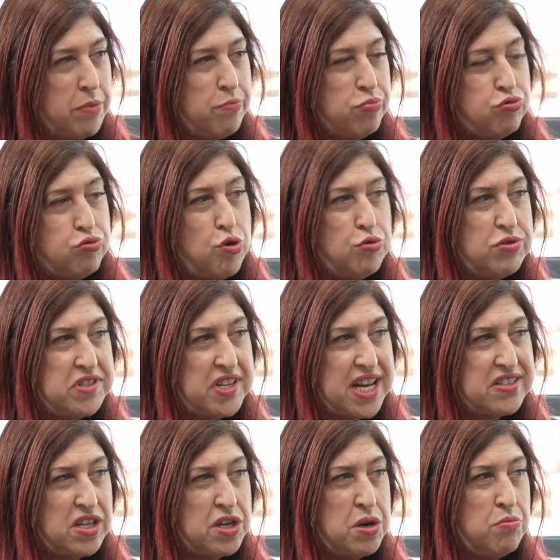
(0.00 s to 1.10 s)
want to
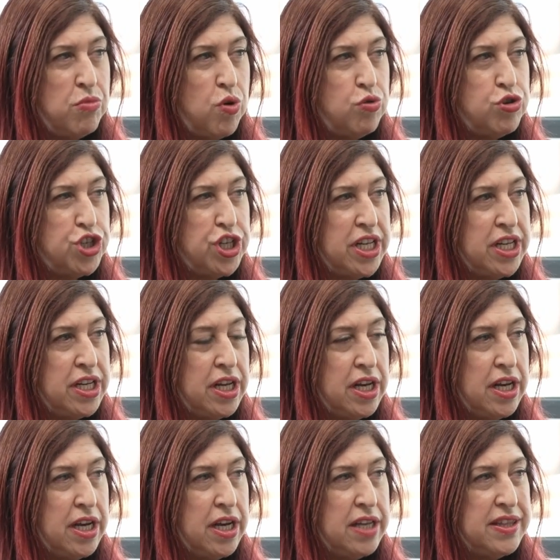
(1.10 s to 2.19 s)
process an
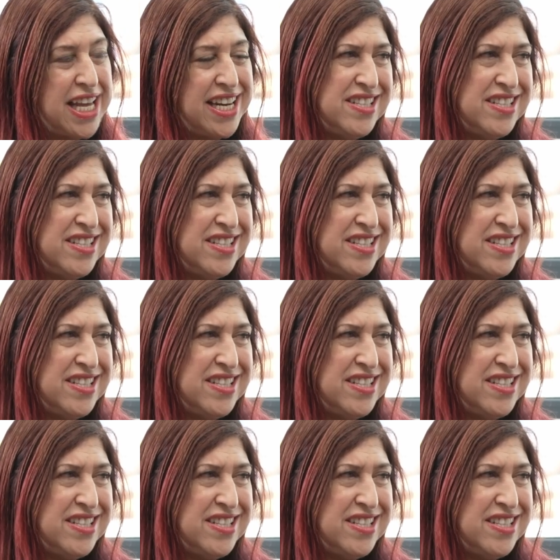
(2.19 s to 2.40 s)
emotion mm.